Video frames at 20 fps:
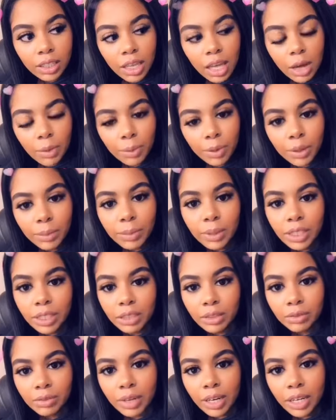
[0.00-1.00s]
I work Monday
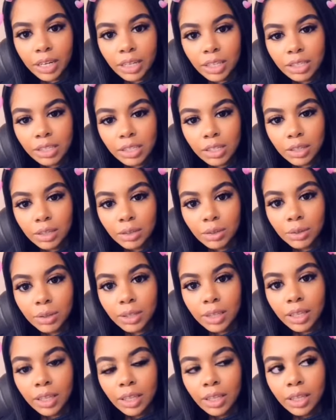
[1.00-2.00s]
through Friday, so
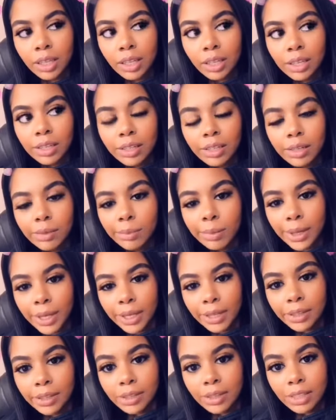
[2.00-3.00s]

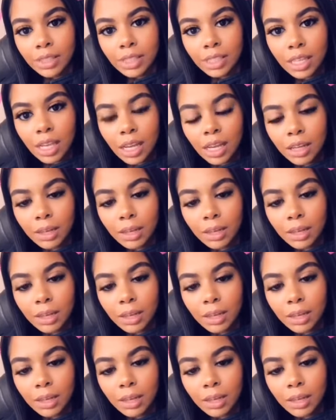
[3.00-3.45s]
depends.